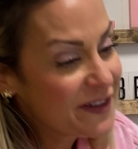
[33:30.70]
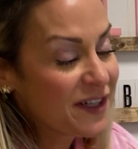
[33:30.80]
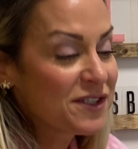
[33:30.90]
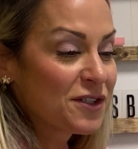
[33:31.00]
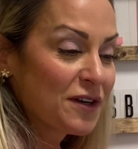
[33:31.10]

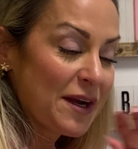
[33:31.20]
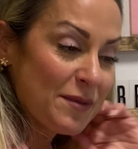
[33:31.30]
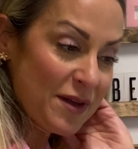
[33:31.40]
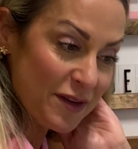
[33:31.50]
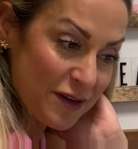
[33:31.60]
lost her
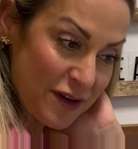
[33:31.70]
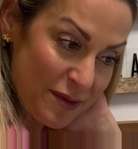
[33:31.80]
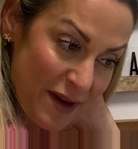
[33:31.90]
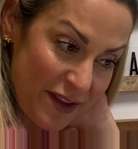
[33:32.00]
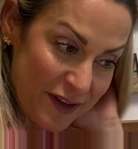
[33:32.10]
grandmother and her
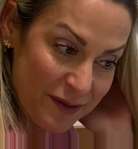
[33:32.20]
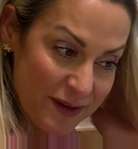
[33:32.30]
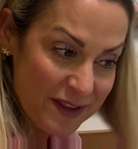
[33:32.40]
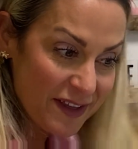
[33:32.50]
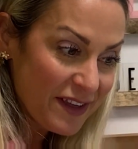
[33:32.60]
mother
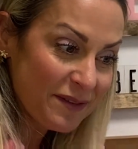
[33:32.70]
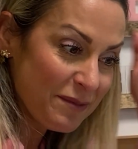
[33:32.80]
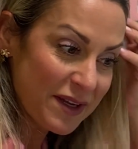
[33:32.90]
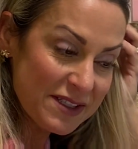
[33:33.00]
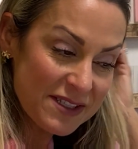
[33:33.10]
within
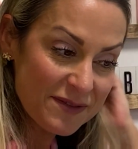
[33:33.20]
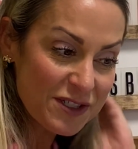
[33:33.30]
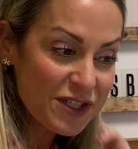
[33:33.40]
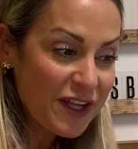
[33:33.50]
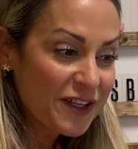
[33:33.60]
months of
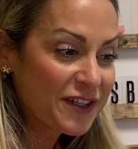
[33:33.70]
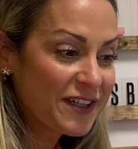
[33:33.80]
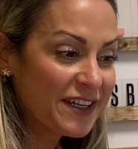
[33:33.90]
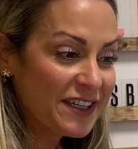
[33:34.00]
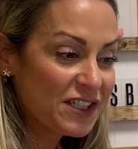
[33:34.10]
each other,
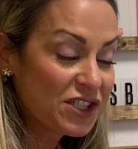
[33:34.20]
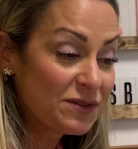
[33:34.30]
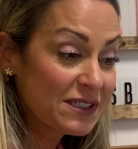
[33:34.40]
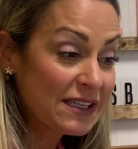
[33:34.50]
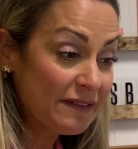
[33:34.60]
and she
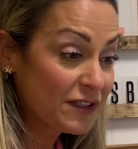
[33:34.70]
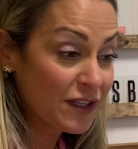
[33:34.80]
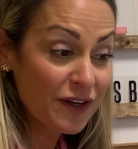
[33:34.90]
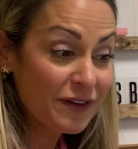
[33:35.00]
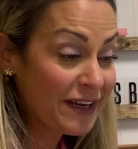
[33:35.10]
was left
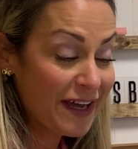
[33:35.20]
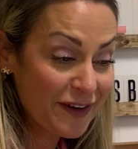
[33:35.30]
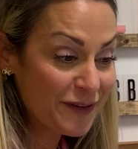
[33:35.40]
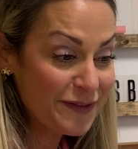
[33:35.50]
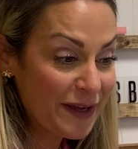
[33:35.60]
alone and had
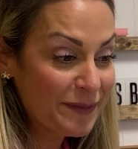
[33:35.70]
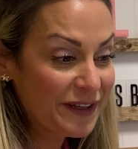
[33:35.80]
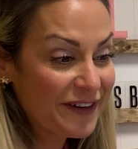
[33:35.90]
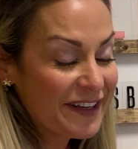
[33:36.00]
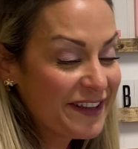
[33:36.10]
no family
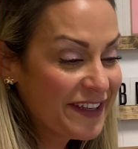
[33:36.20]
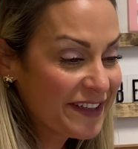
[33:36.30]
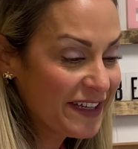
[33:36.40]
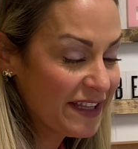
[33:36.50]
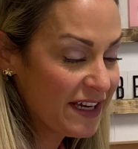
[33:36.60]
or anything
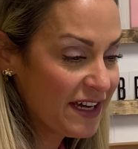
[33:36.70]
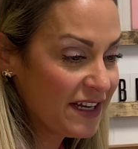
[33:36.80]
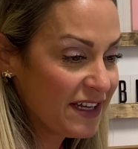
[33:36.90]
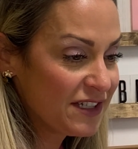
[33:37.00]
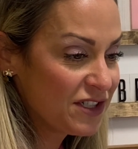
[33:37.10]
like that.
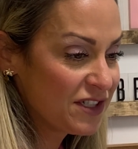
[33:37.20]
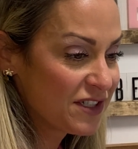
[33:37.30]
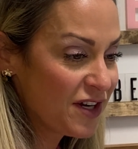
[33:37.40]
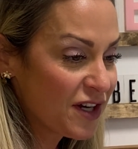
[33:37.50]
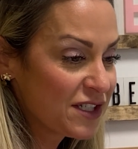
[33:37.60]
And she's
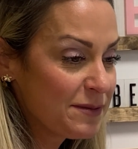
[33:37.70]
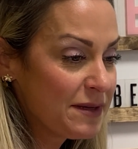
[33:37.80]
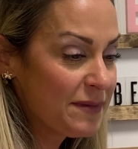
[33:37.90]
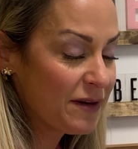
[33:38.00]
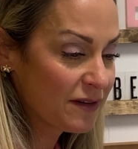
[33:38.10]
talked to me
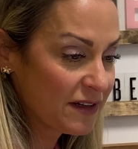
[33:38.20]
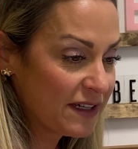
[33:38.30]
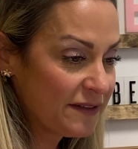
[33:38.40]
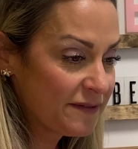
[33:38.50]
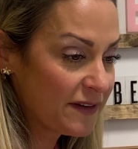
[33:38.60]
about
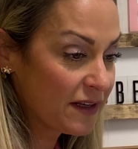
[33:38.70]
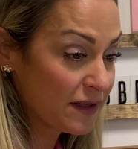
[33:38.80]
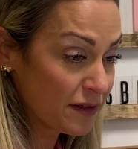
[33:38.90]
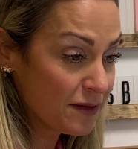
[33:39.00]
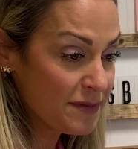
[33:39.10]
grief a
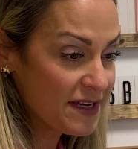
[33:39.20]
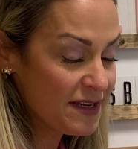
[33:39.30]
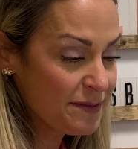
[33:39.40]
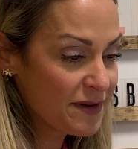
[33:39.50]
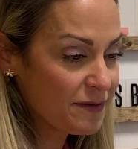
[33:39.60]
little
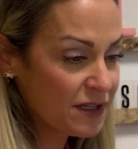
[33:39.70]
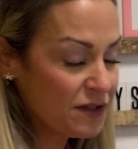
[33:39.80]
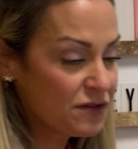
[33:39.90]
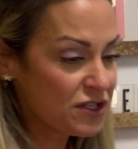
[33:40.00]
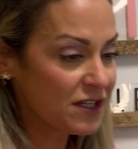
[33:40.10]
bit, but what
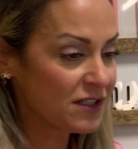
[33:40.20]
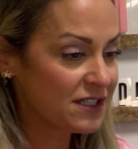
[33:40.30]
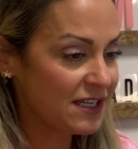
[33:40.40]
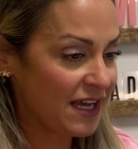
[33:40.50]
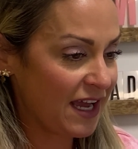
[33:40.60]
you shared
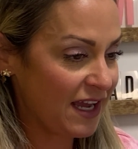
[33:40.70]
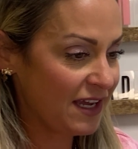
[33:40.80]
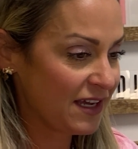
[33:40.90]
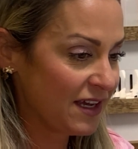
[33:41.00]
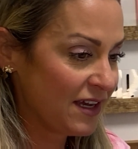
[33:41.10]

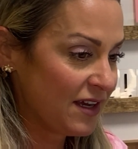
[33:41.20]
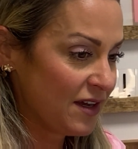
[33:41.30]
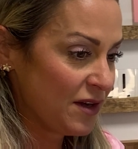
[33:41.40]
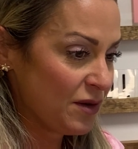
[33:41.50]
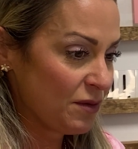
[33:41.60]
today
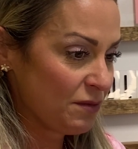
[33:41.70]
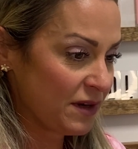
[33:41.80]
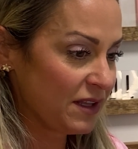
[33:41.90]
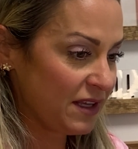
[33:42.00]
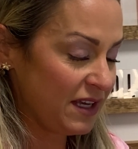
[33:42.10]

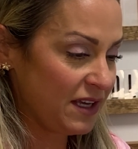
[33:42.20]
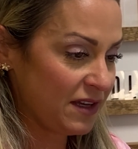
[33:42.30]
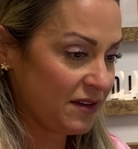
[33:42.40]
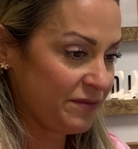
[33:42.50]
really